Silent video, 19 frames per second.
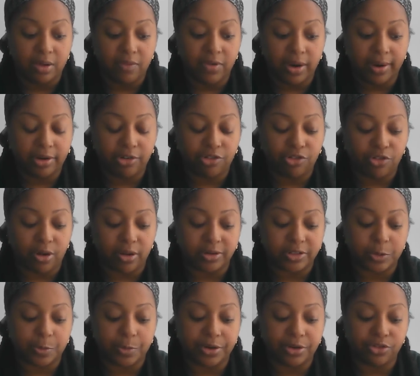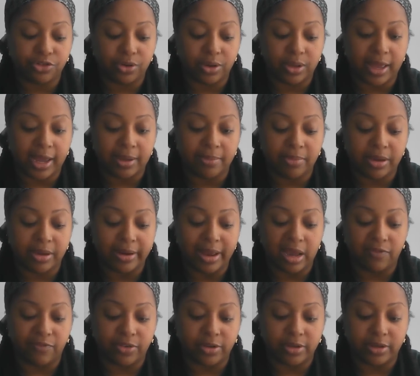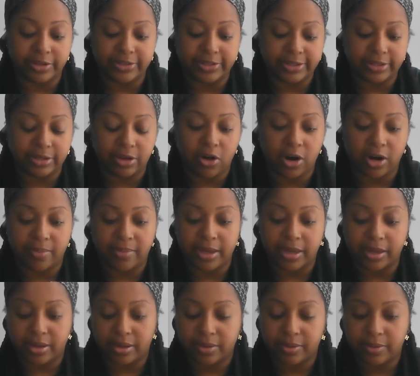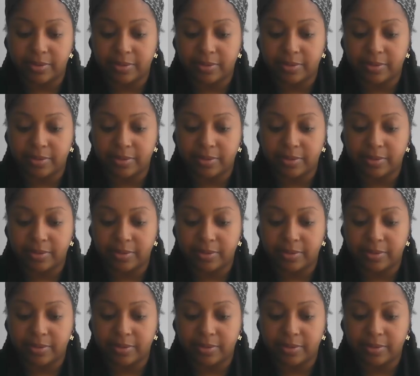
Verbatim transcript: very strong spiritual alignment effortless karmic